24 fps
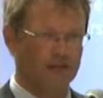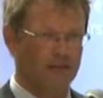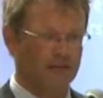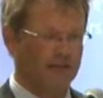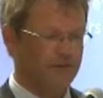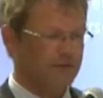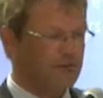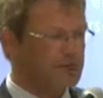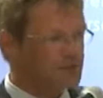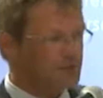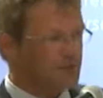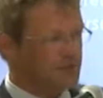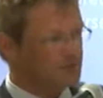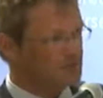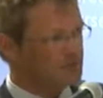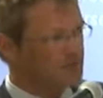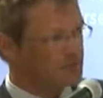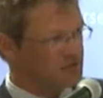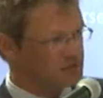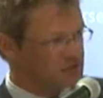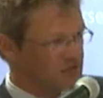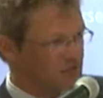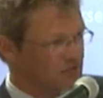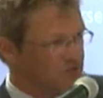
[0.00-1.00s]
If you slip in
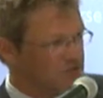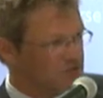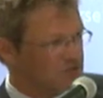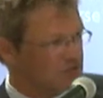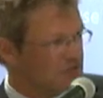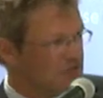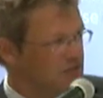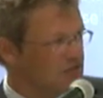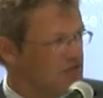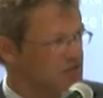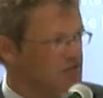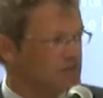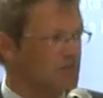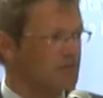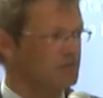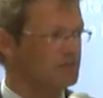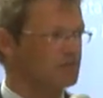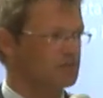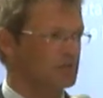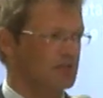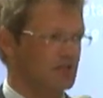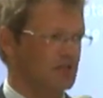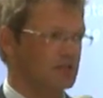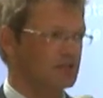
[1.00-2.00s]
that same sentence
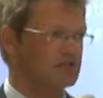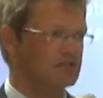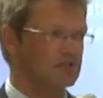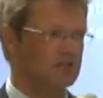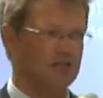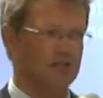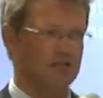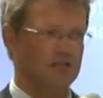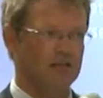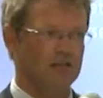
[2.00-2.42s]
nowadays,